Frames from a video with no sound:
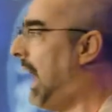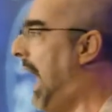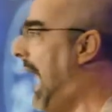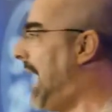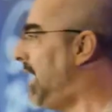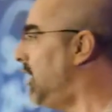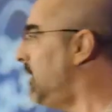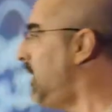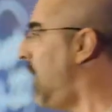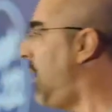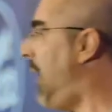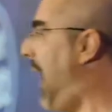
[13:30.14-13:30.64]
I
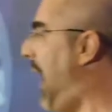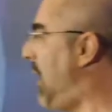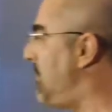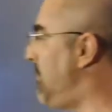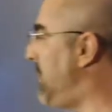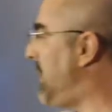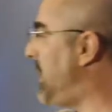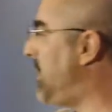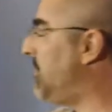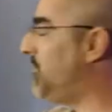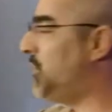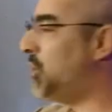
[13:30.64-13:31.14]
don't know how
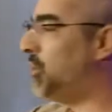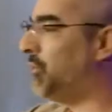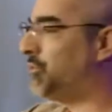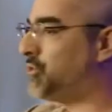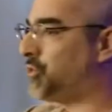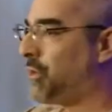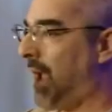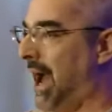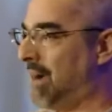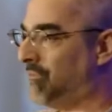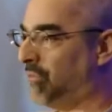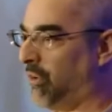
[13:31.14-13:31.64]
many of you have
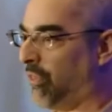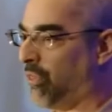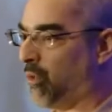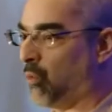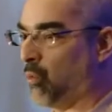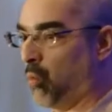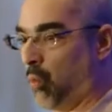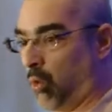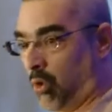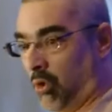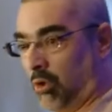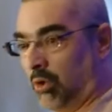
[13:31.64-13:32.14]
traveled the
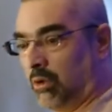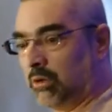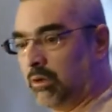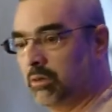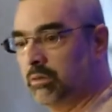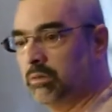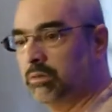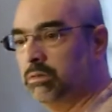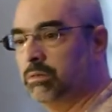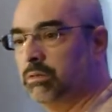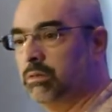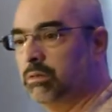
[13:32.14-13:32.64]
world
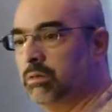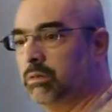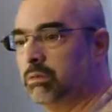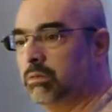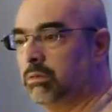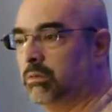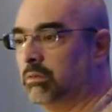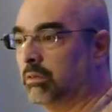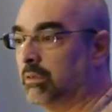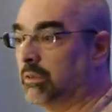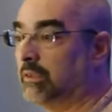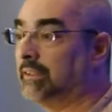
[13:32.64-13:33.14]

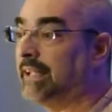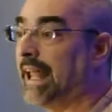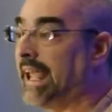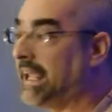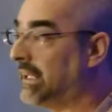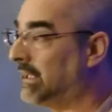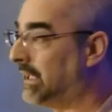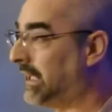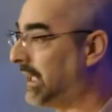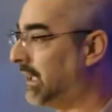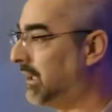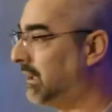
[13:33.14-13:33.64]

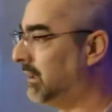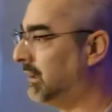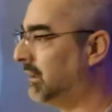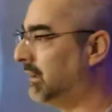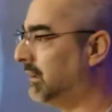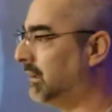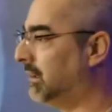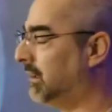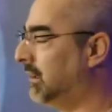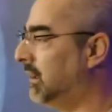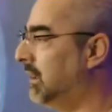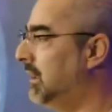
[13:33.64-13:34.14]
lately.
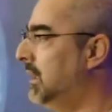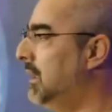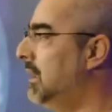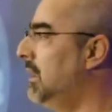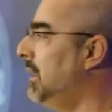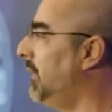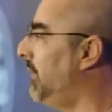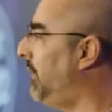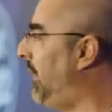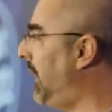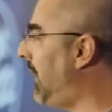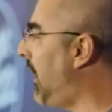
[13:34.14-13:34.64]

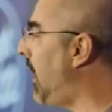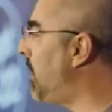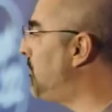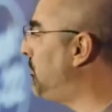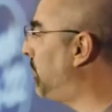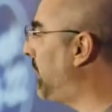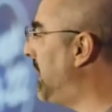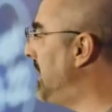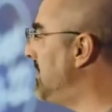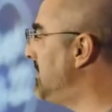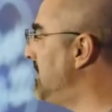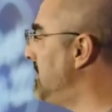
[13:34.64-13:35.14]
There are
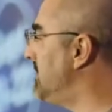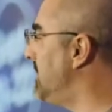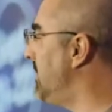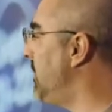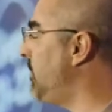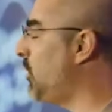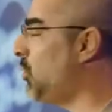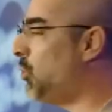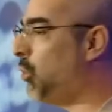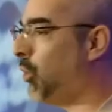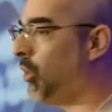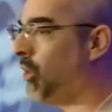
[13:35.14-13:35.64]
places
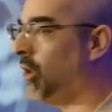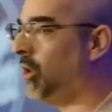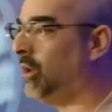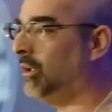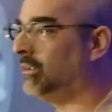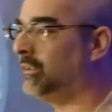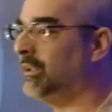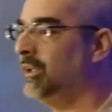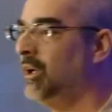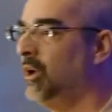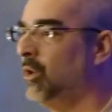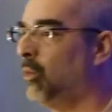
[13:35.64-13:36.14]
in the
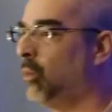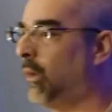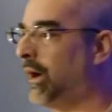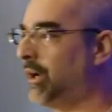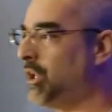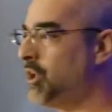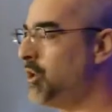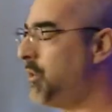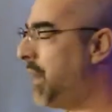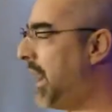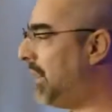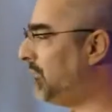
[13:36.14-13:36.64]
world where
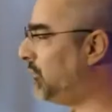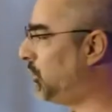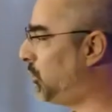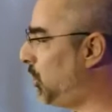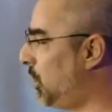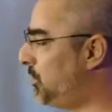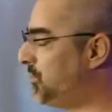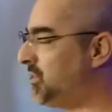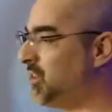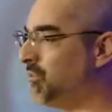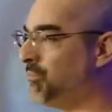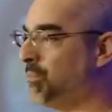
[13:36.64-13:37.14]
you have
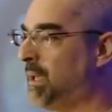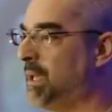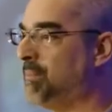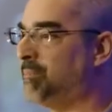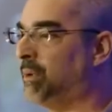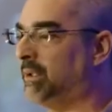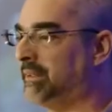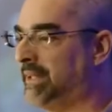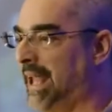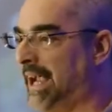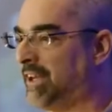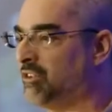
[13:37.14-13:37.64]
groups of
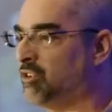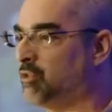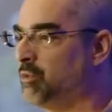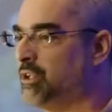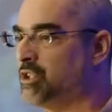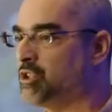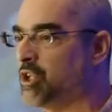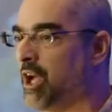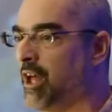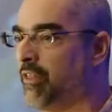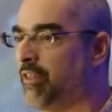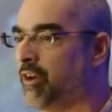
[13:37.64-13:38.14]
people next to
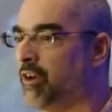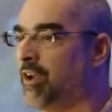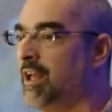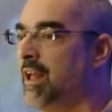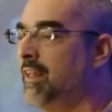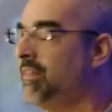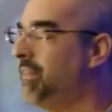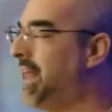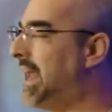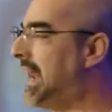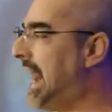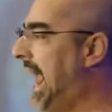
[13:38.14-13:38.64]
each other
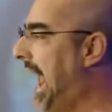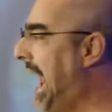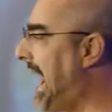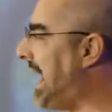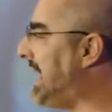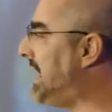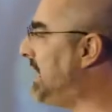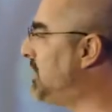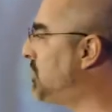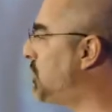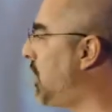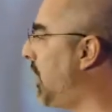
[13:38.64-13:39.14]
that
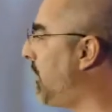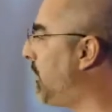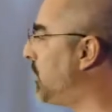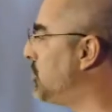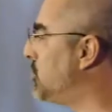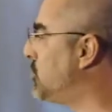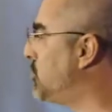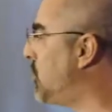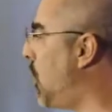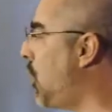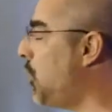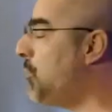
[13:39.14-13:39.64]
hate each other
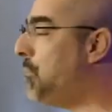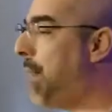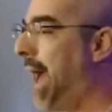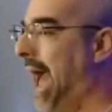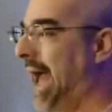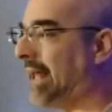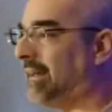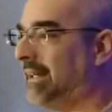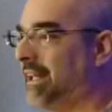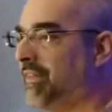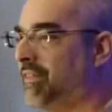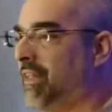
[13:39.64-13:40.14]
so
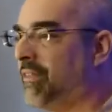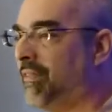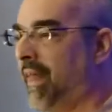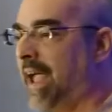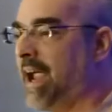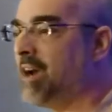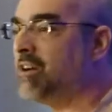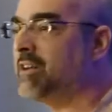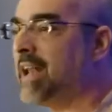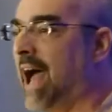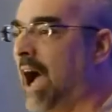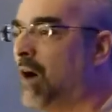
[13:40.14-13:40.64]
badly that
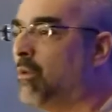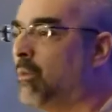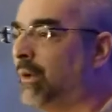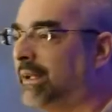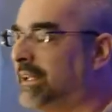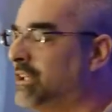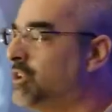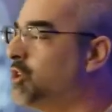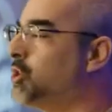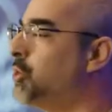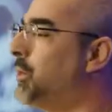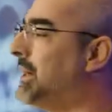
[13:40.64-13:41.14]
they are not
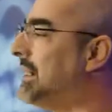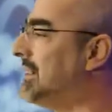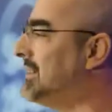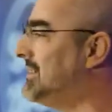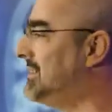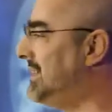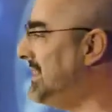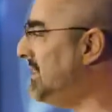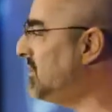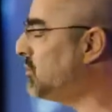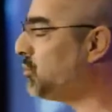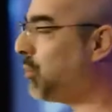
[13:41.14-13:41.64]
willing to
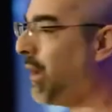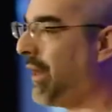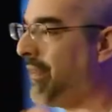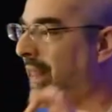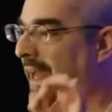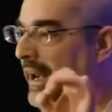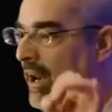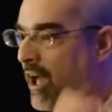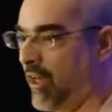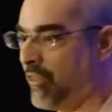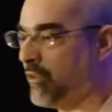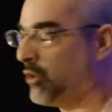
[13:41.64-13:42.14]
exist while
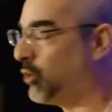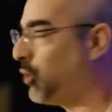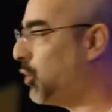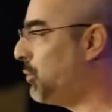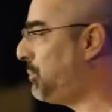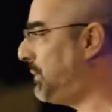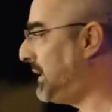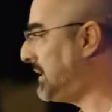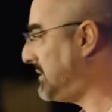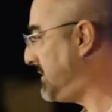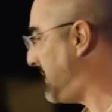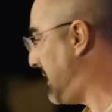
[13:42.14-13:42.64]
that other
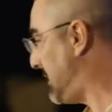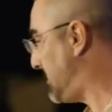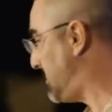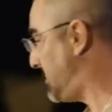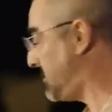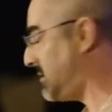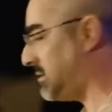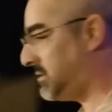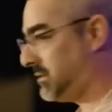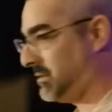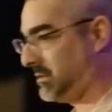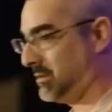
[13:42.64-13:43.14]
group
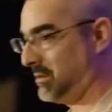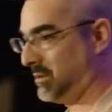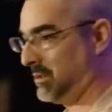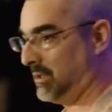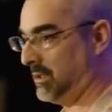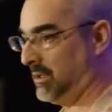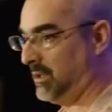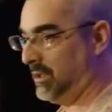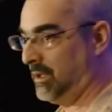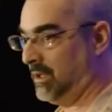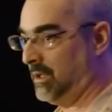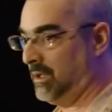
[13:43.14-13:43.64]
exists.
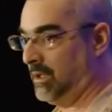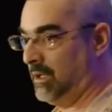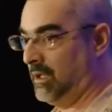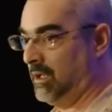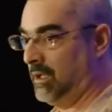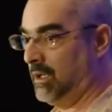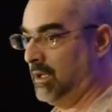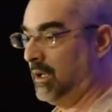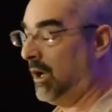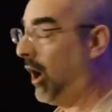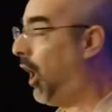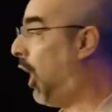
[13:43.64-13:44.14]

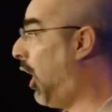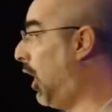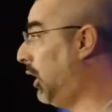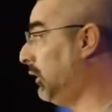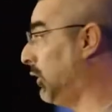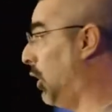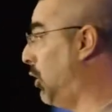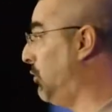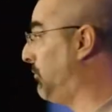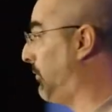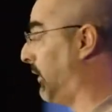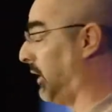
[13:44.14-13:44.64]

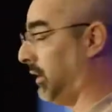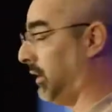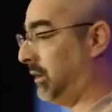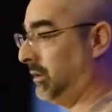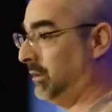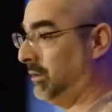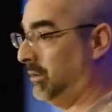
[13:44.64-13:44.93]
All over.